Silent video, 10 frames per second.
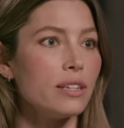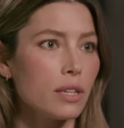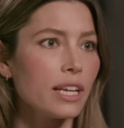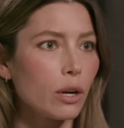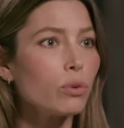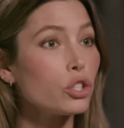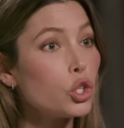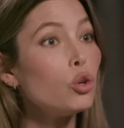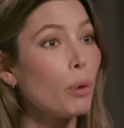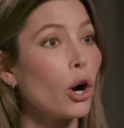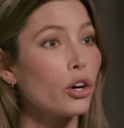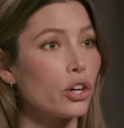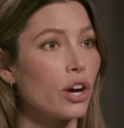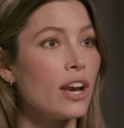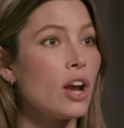like a real
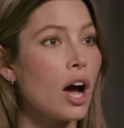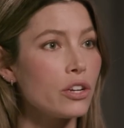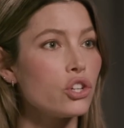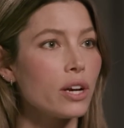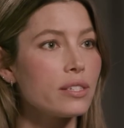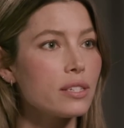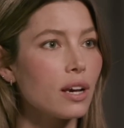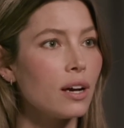two-parter, and not just